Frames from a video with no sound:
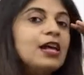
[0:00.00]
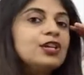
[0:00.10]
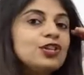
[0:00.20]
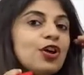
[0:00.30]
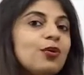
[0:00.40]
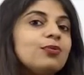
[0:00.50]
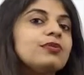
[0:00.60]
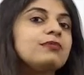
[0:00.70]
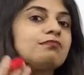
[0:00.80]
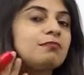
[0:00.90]
So
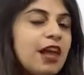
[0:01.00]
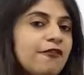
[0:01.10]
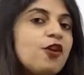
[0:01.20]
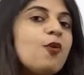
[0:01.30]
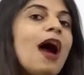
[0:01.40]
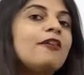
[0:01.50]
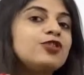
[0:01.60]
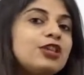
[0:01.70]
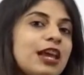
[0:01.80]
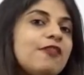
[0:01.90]
if you have
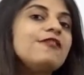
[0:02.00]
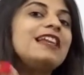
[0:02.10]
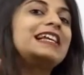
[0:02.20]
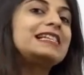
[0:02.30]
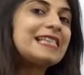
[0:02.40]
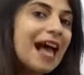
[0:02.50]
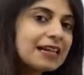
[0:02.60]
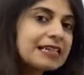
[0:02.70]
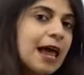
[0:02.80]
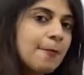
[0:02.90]
to give an
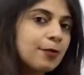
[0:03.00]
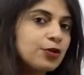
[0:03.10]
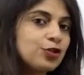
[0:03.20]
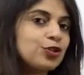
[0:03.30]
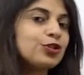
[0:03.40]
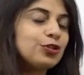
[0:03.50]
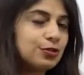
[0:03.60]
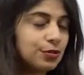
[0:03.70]
exact temperature,